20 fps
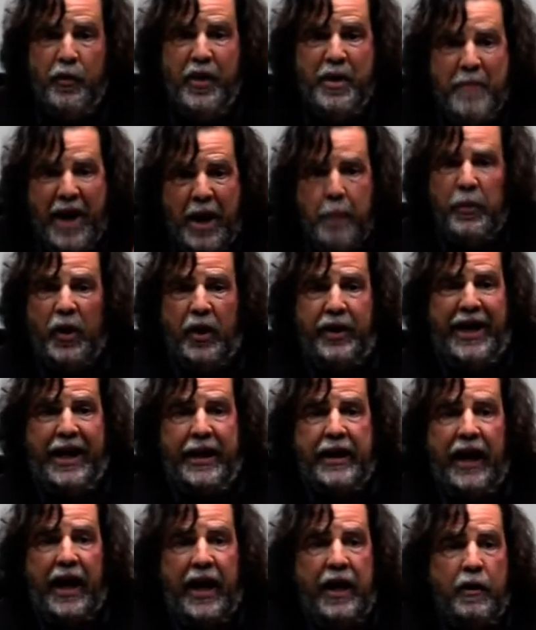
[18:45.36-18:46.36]
Remember,
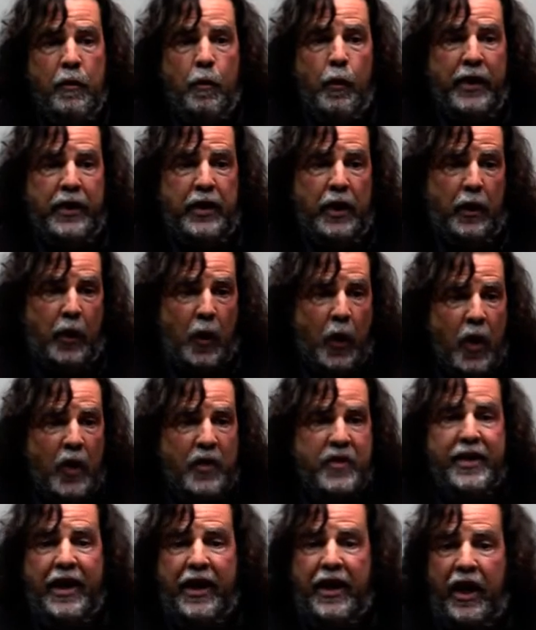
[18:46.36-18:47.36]
they came with the
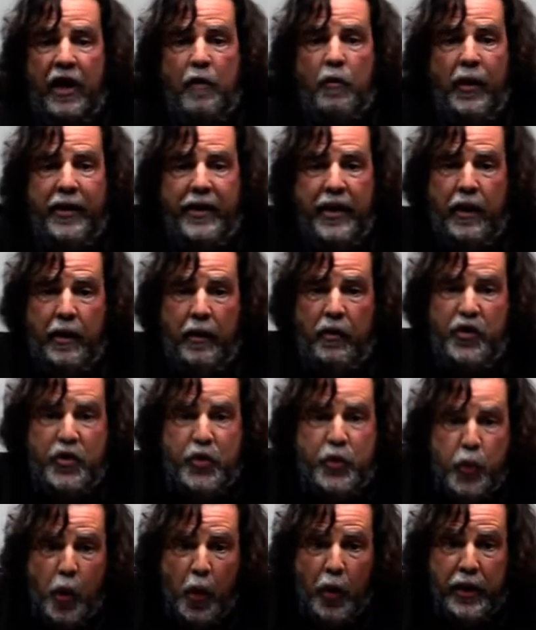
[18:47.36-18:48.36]
cross, they came with the
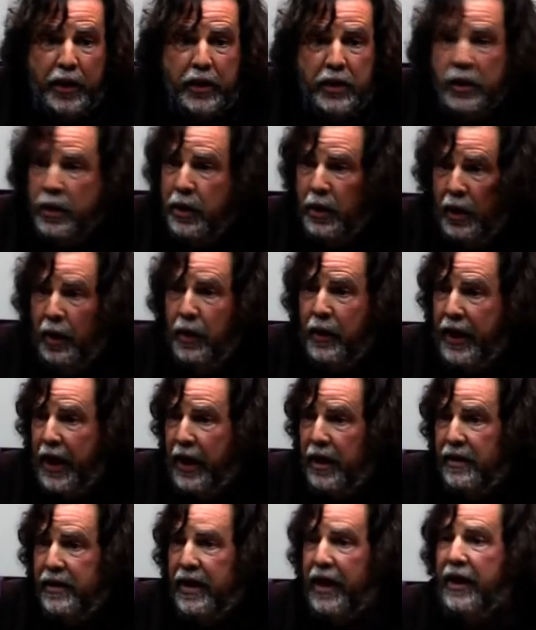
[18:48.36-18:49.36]
sword,
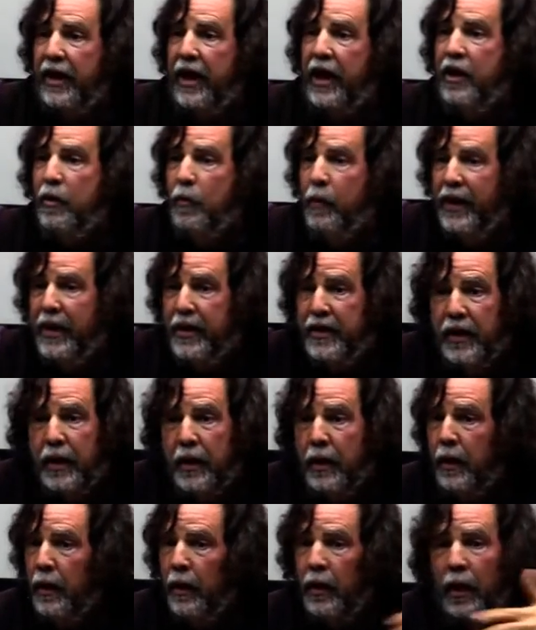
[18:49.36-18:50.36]
they, they came
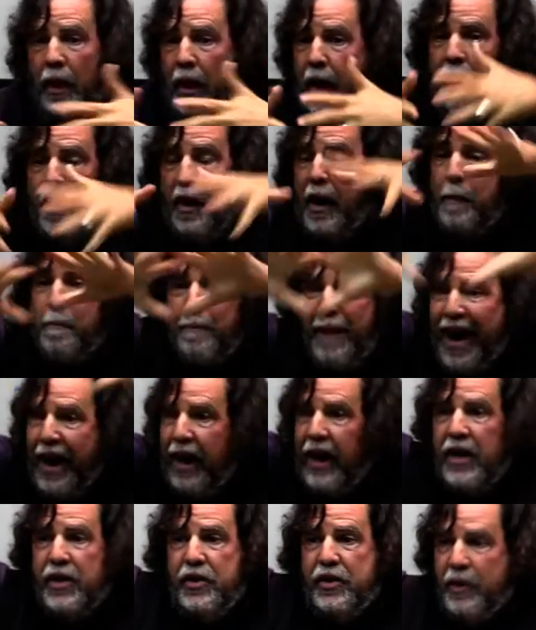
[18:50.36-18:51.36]
with a
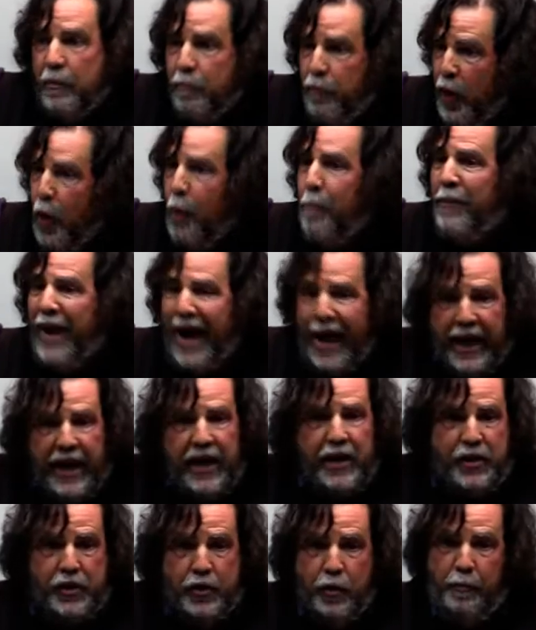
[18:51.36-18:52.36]
package, a broad
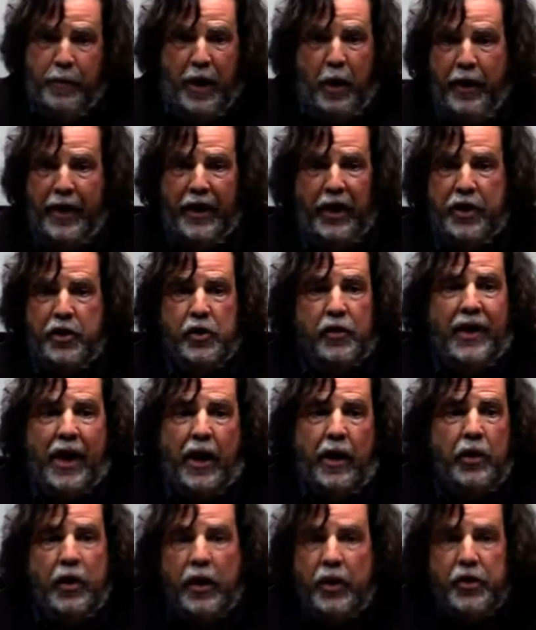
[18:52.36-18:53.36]
package of power relations
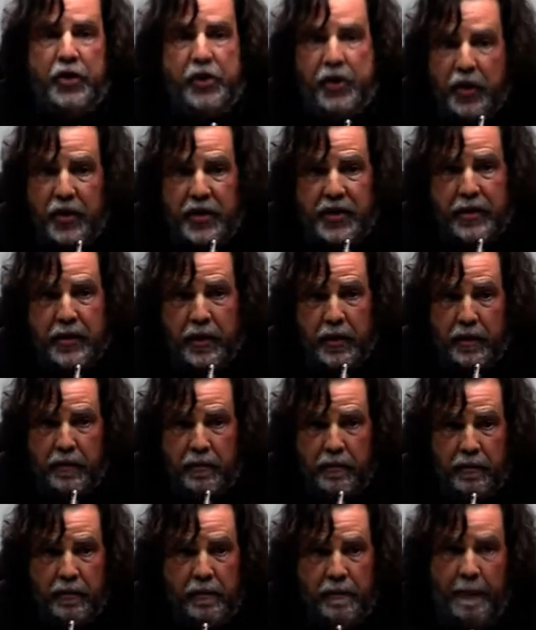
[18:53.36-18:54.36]
are not just
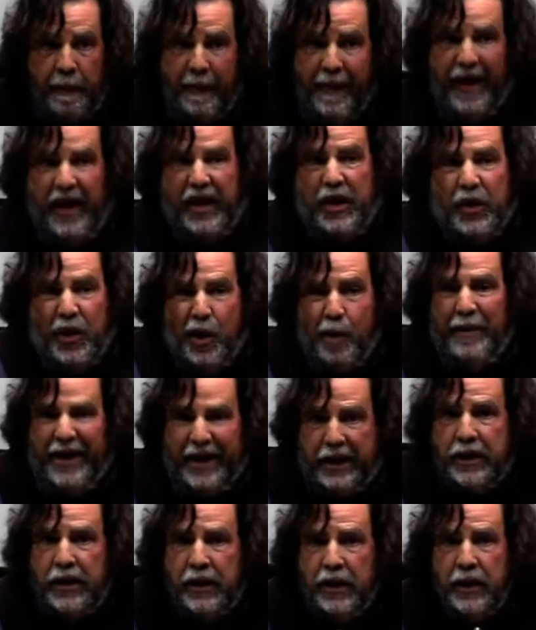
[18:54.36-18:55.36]

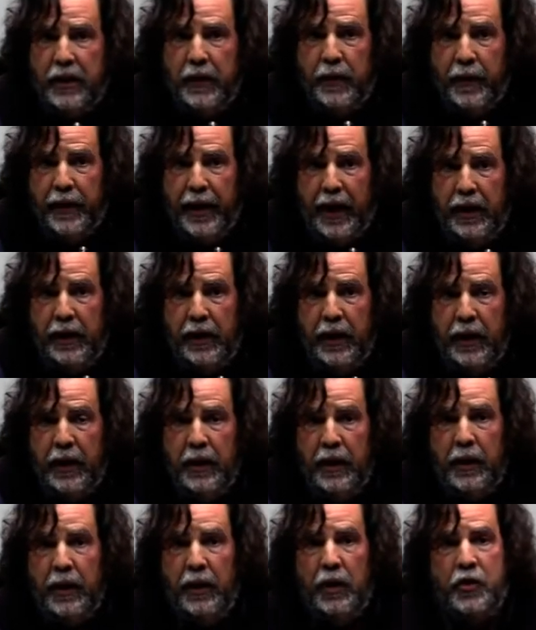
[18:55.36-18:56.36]
economic, okay?
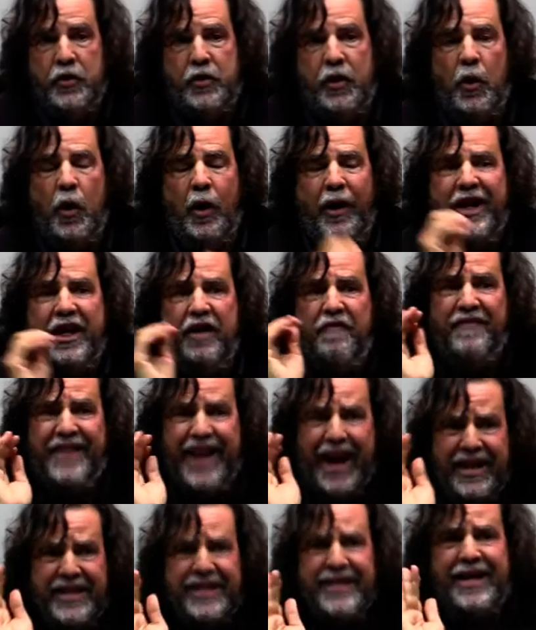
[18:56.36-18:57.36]
So
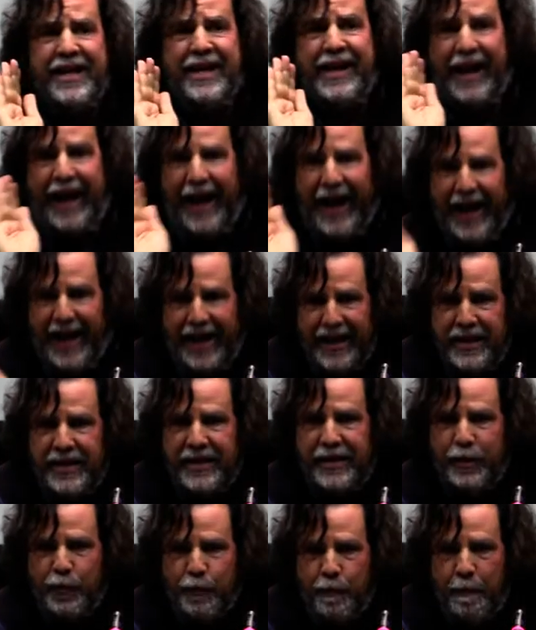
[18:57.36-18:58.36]
if that's the
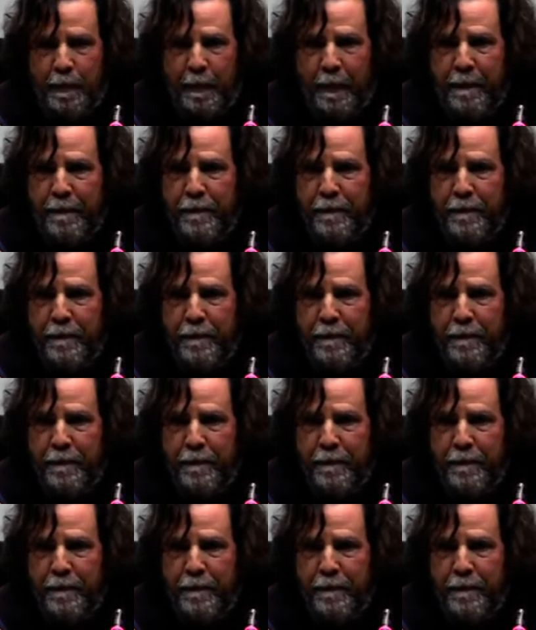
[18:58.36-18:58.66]
case,